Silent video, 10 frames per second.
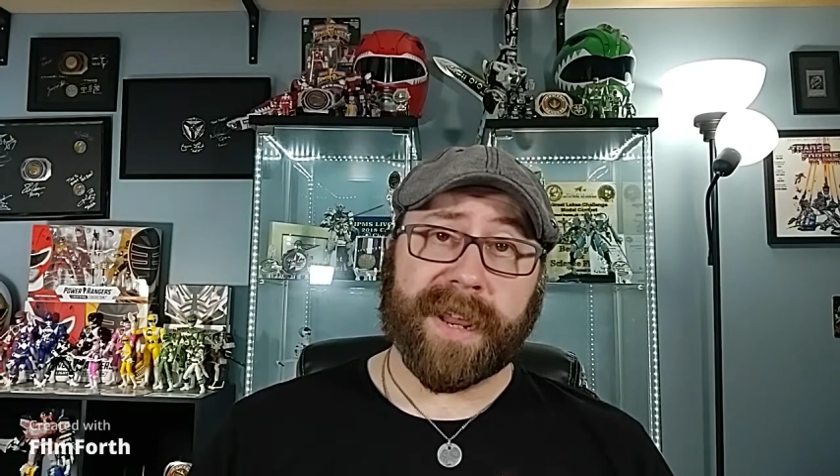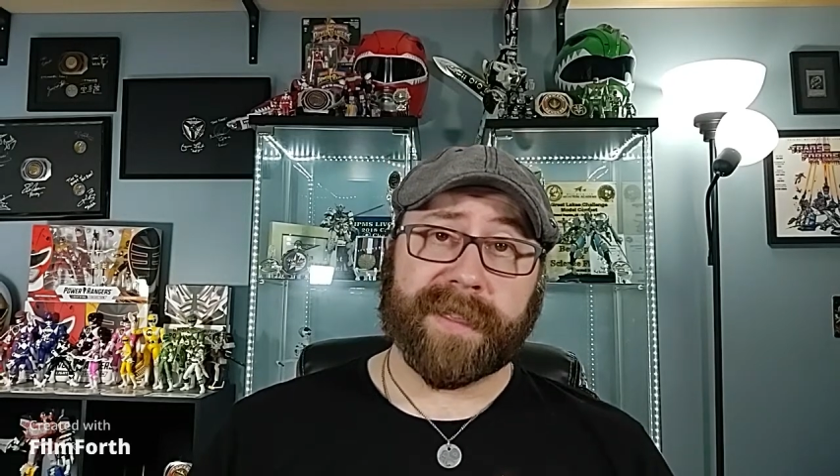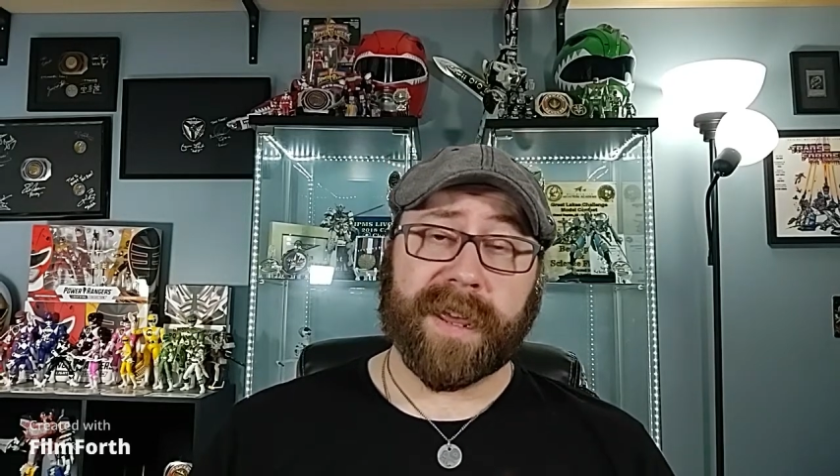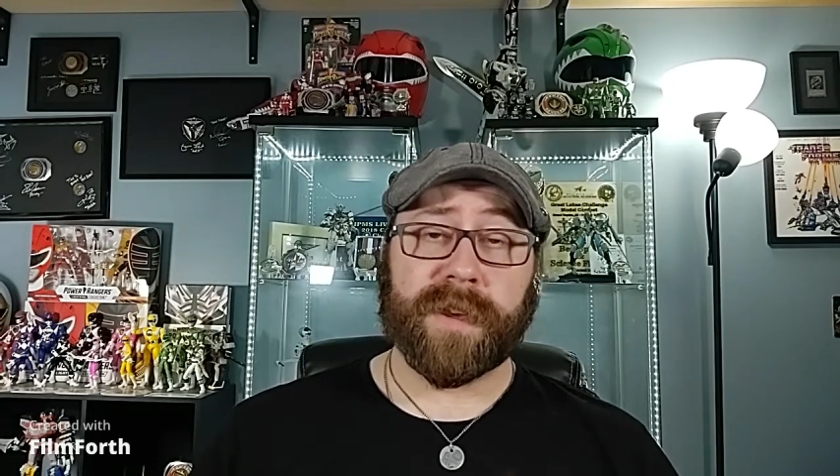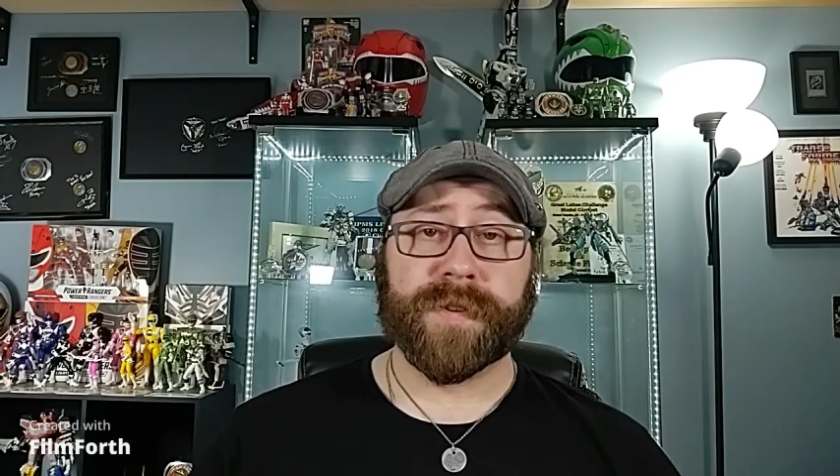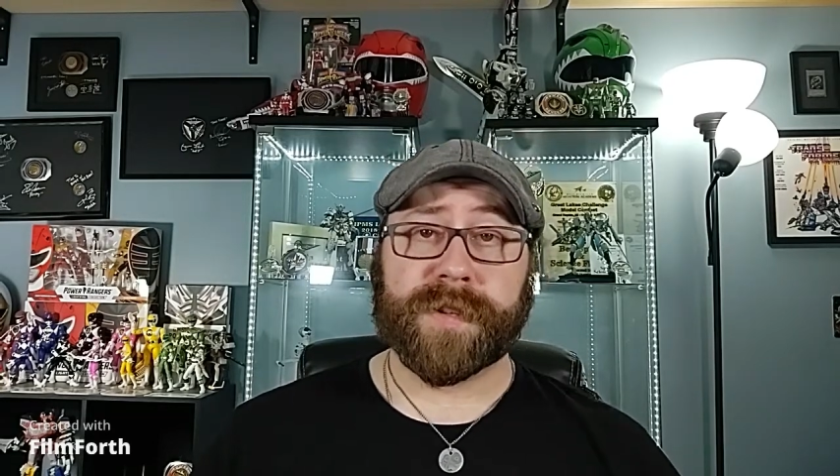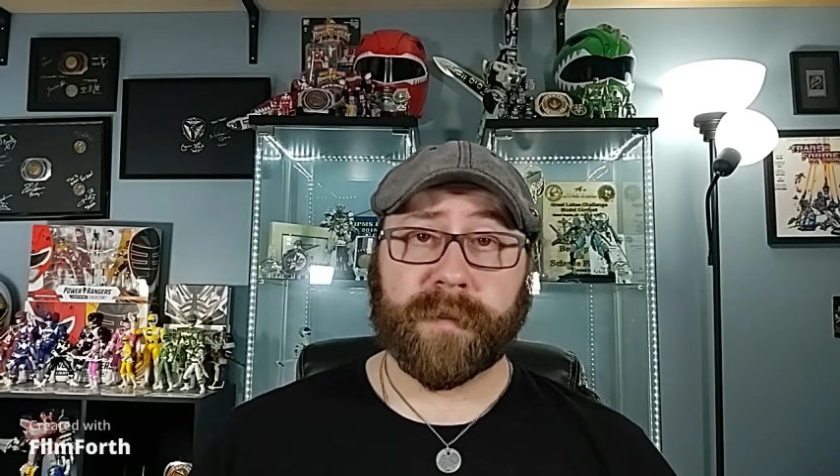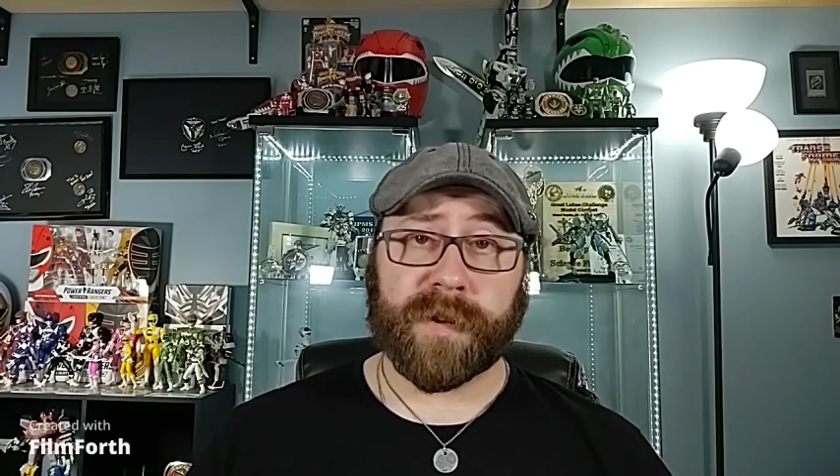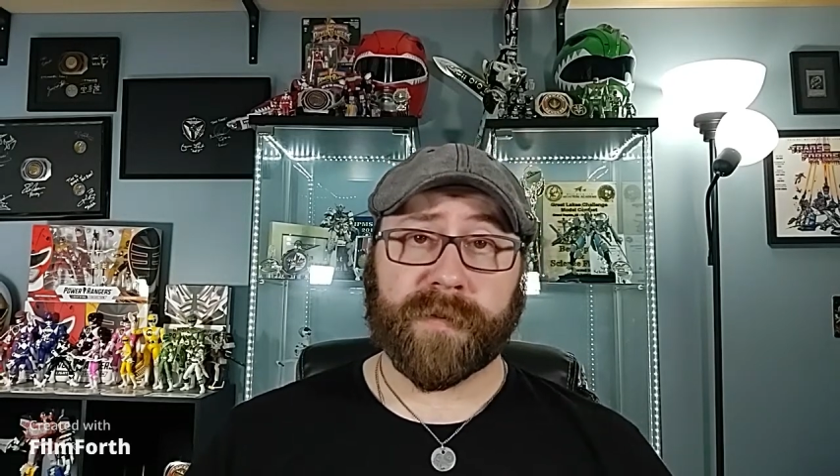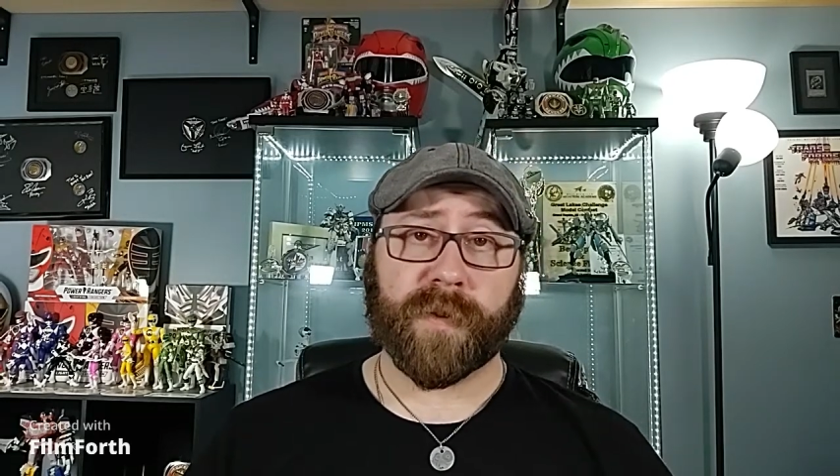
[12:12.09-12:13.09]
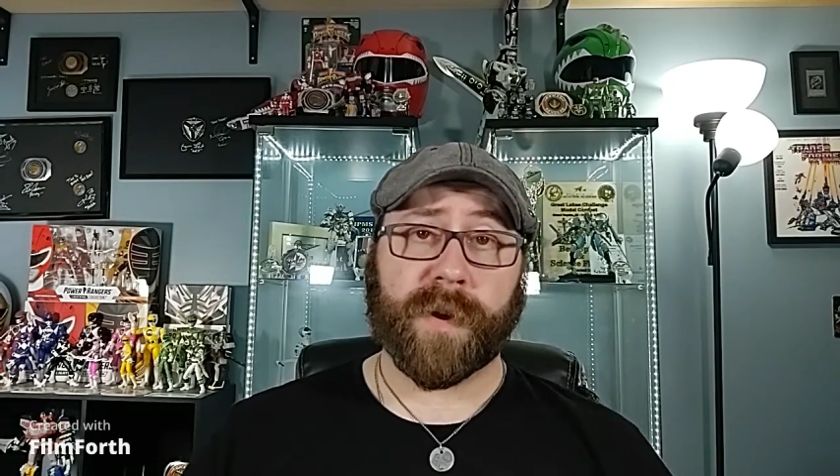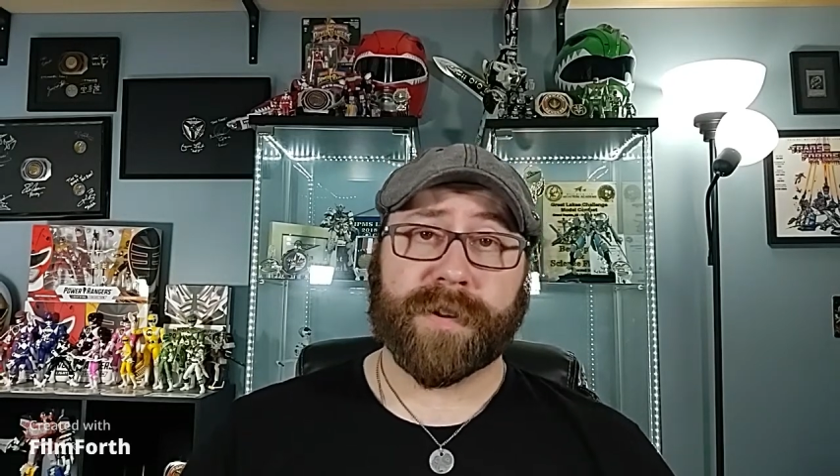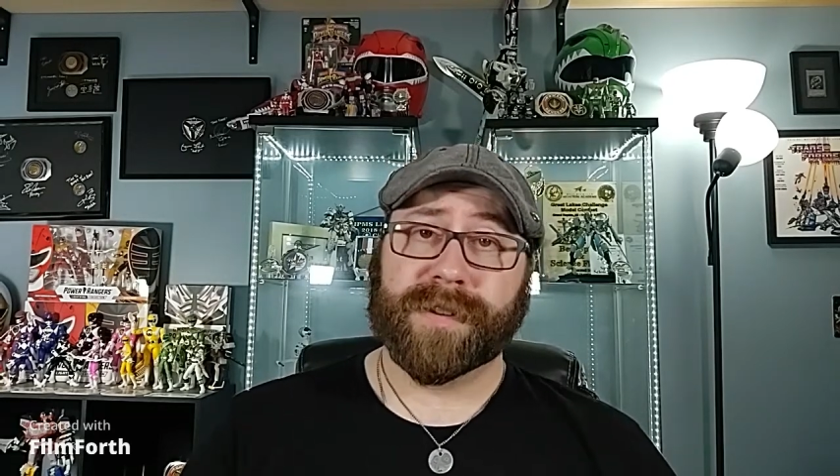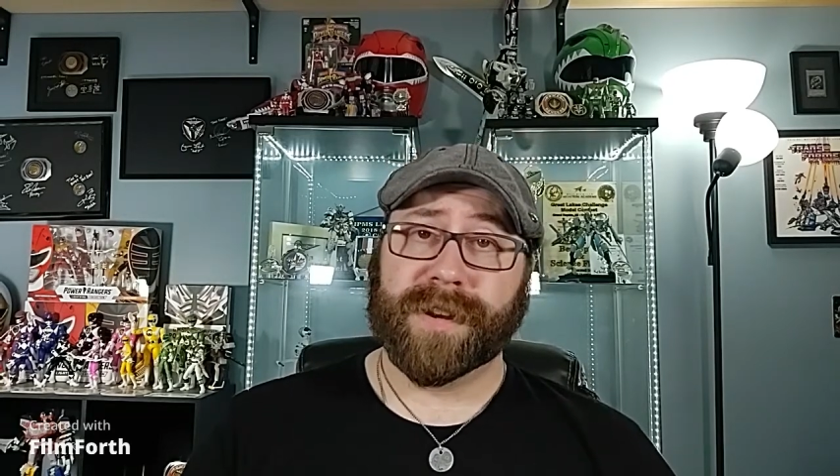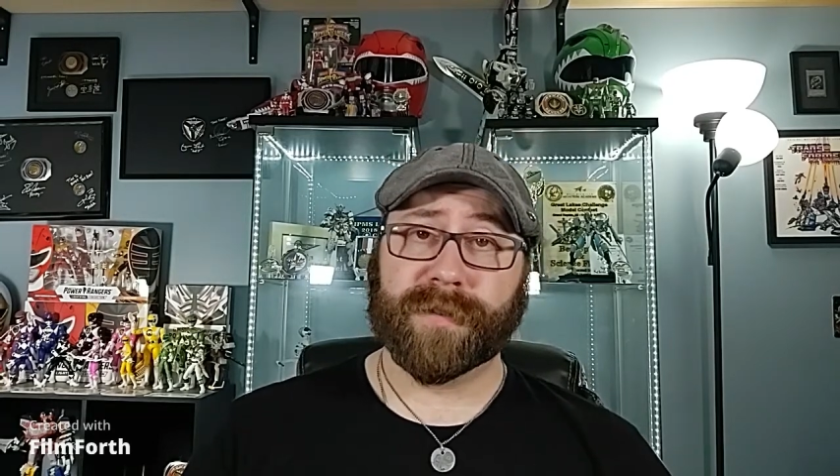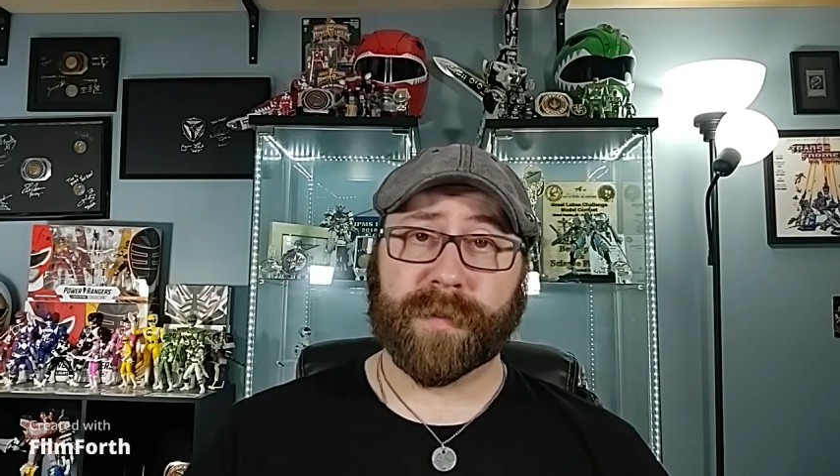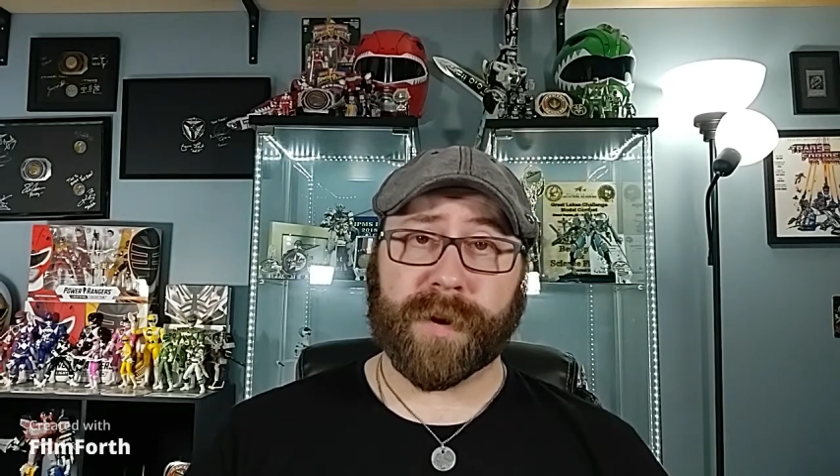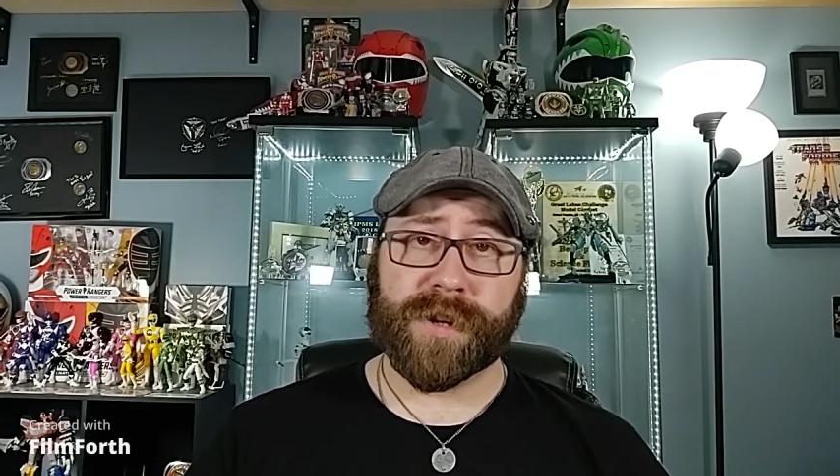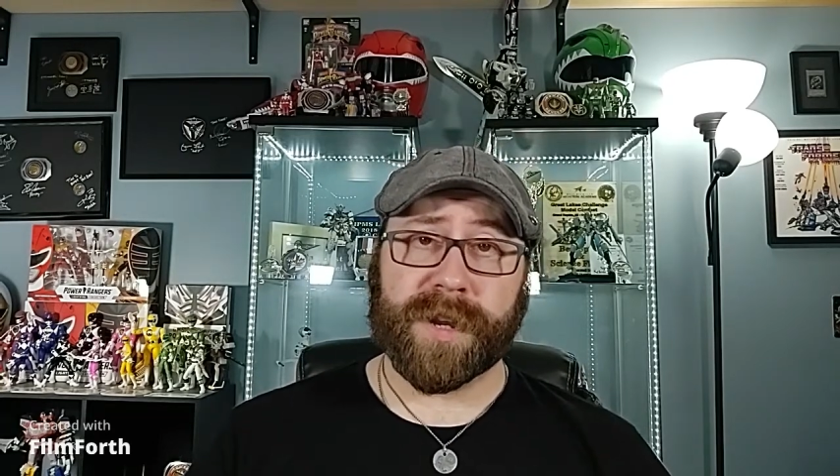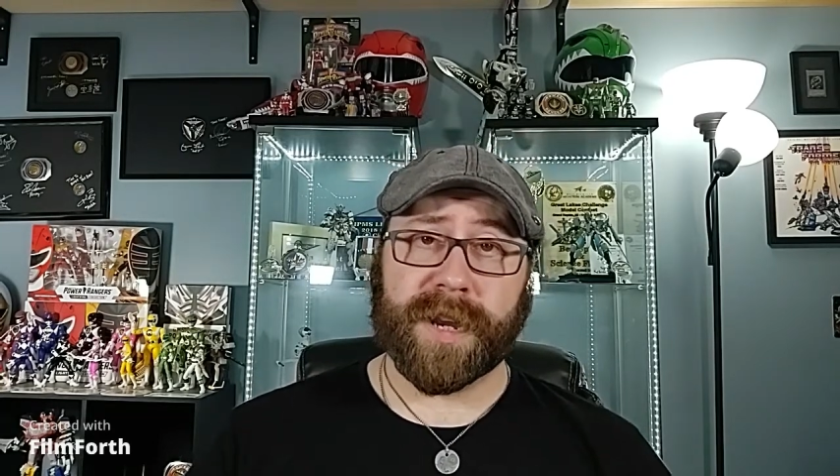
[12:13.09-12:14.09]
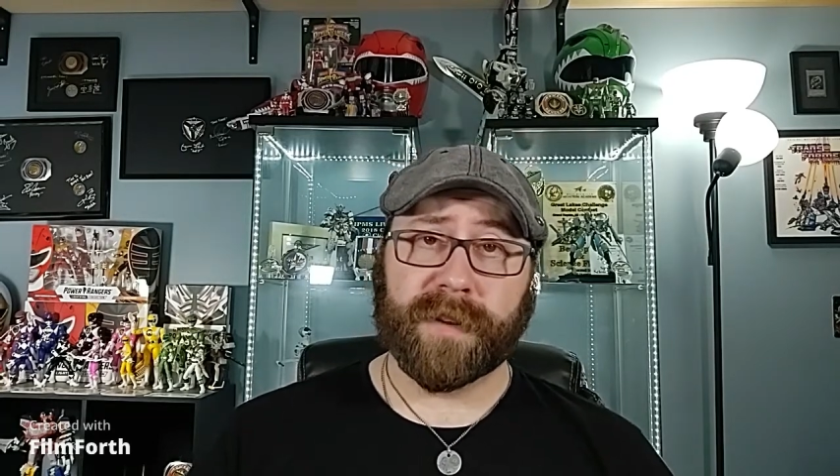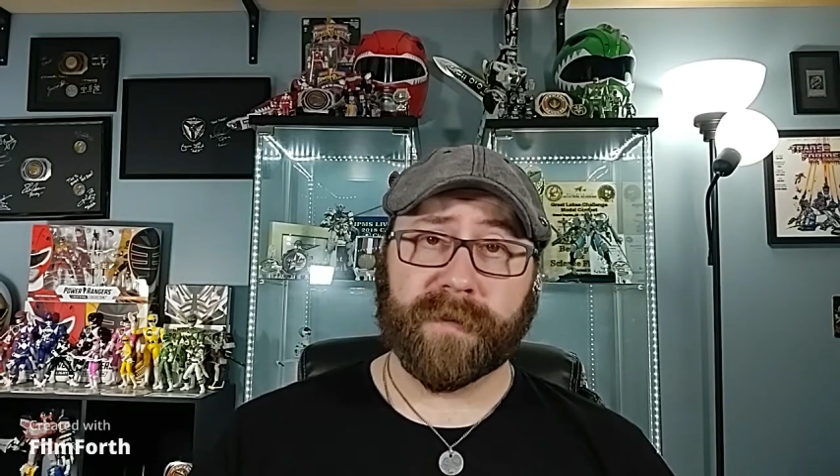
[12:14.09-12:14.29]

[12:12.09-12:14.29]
Thank you so much for watching. I do appreciate it.